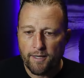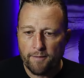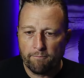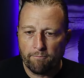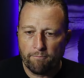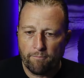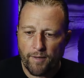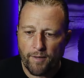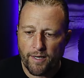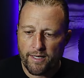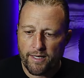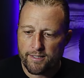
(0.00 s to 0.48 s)

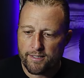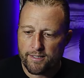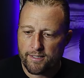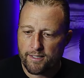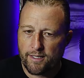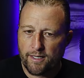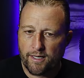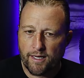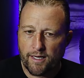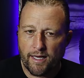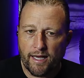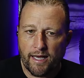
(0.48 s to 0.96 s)
but
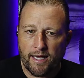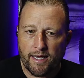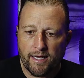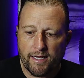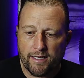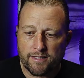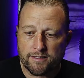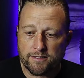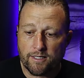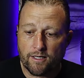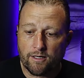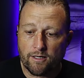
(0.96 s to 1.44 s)

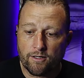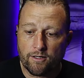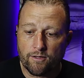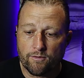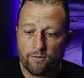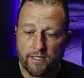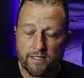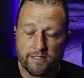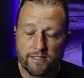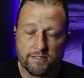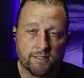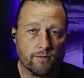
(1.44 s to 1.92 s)
as
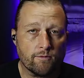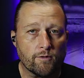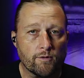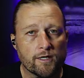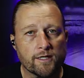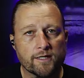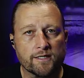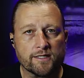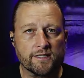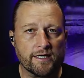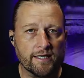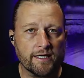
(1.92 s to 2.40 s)
always, I
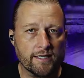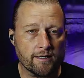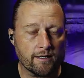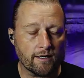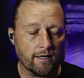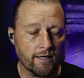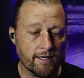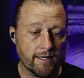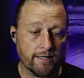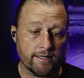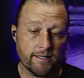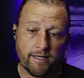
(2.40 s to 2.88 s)
wanted to get
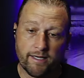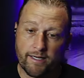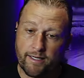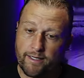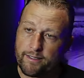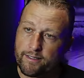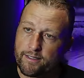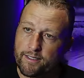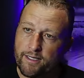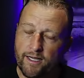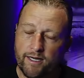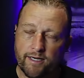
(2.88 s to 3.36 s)
on
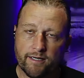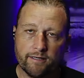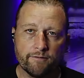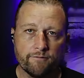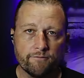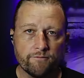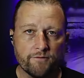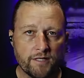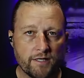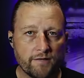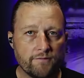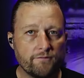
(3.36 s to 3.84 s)
and kind
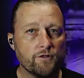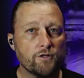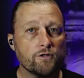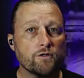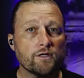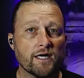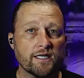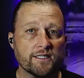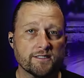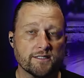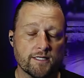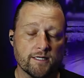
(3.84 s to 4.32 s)
of give you
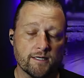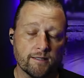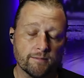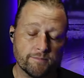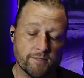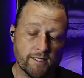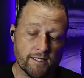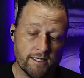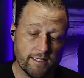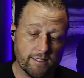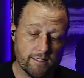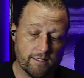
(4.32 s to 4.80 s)
guys an
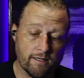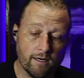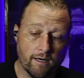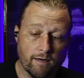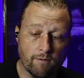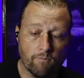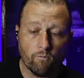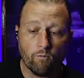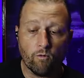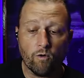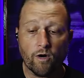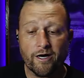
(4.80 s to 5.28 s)
update
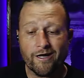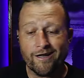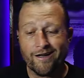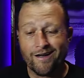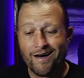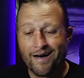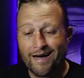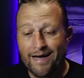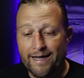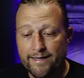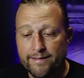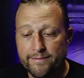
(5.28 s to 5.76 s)
on what
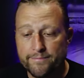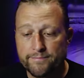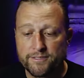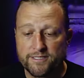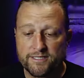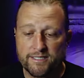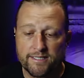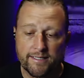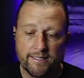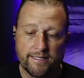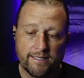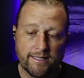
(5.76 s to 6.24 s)
I'm
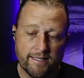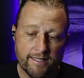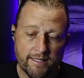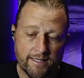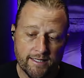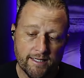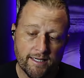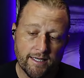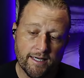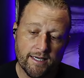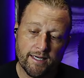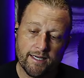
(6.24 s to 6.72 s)

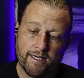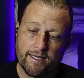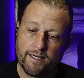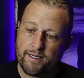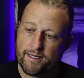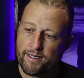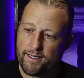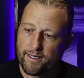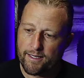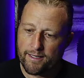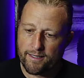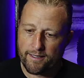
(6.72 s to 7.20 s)
seeing.
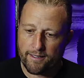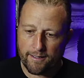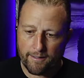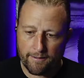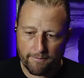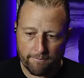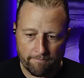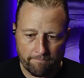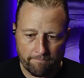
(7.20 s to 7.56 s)
You